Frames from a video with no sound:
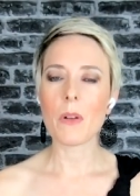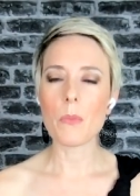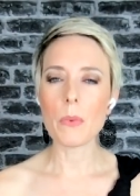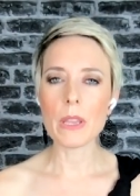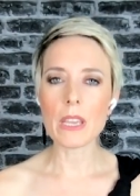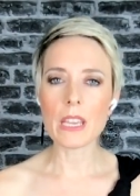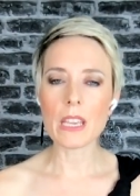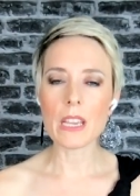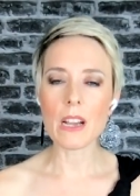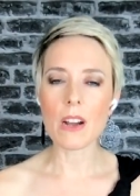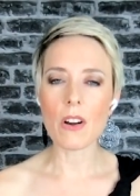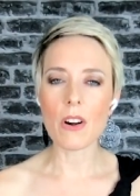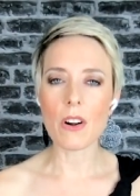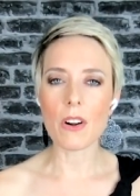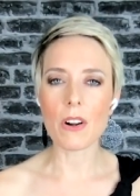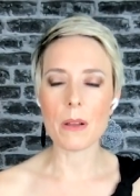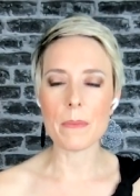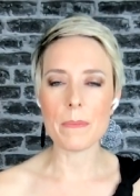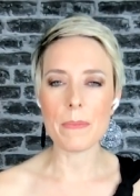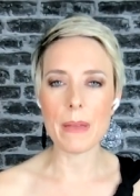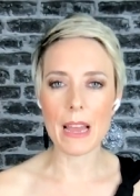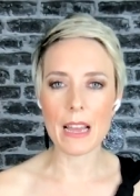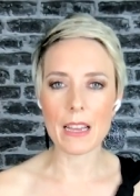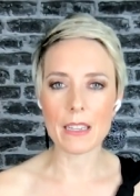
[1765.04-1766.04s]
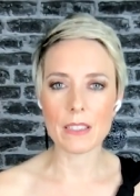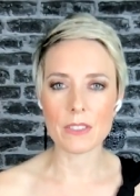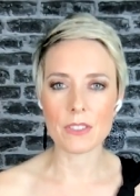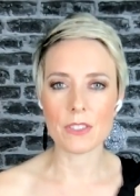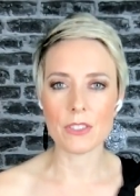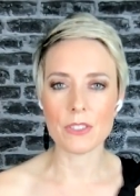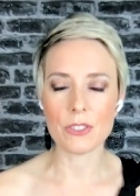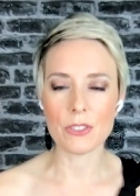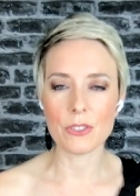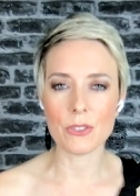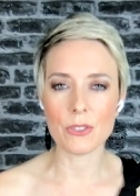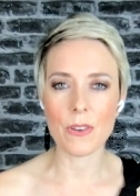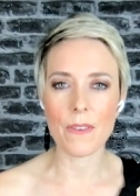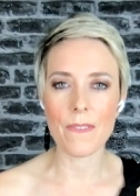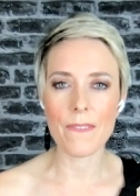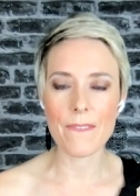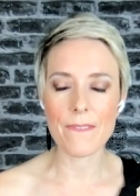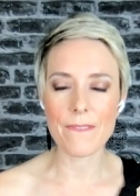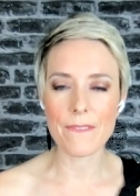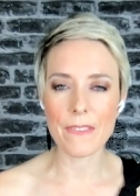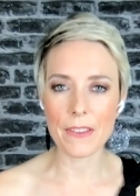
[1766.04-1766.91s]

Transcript: We are about to do